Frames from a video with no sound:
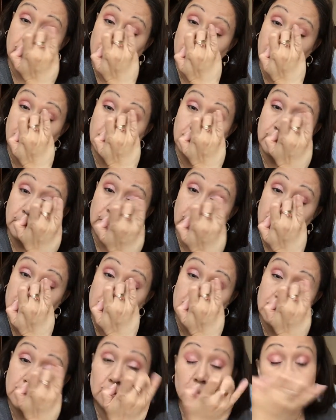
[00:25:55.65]
Well, I guess
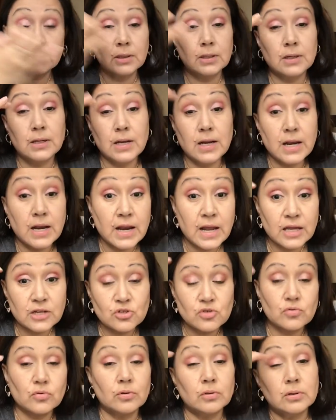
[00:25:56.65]
this
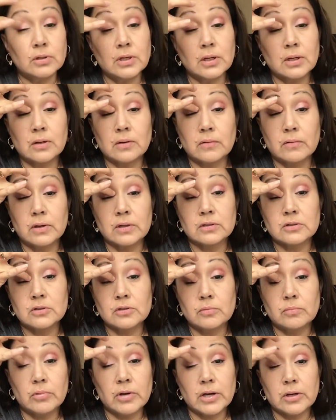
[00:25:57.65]
natural look went to
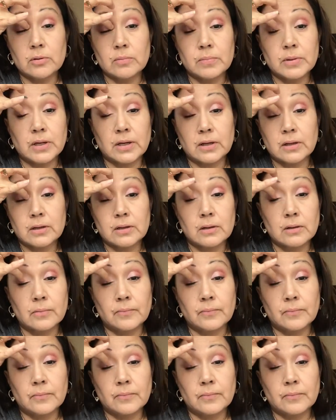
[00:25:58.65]
a brighter pink.